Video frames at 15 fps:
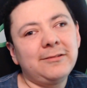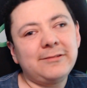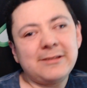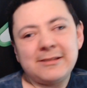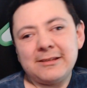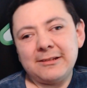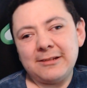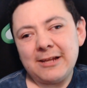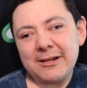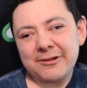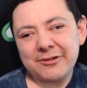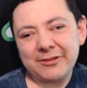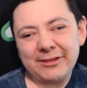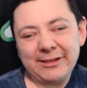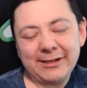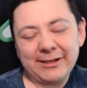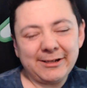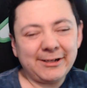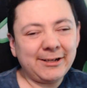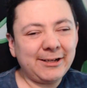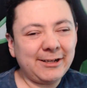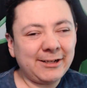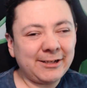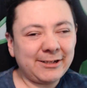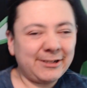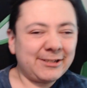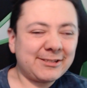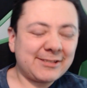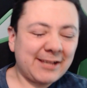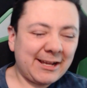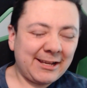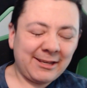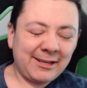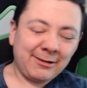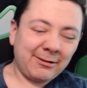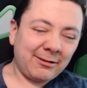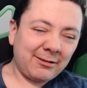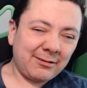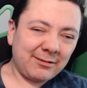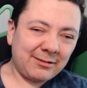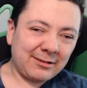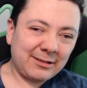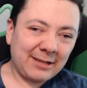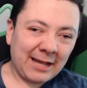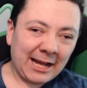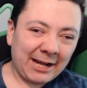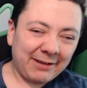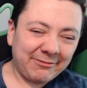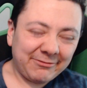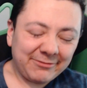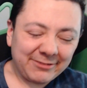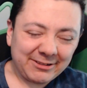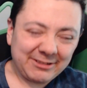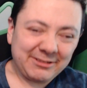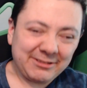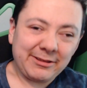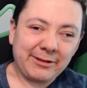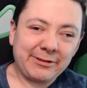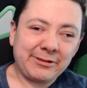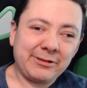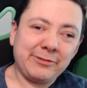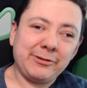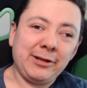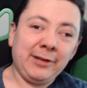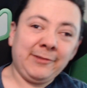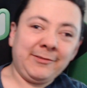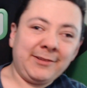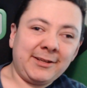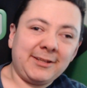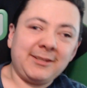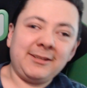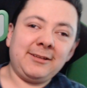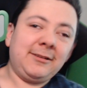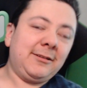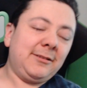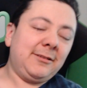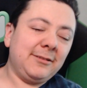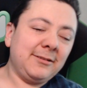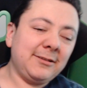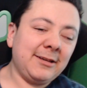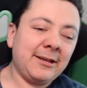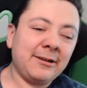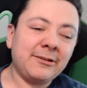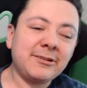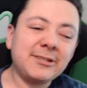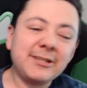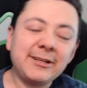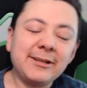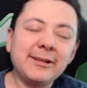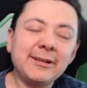this is naturally a good sign here to have because there's no conflicting energy.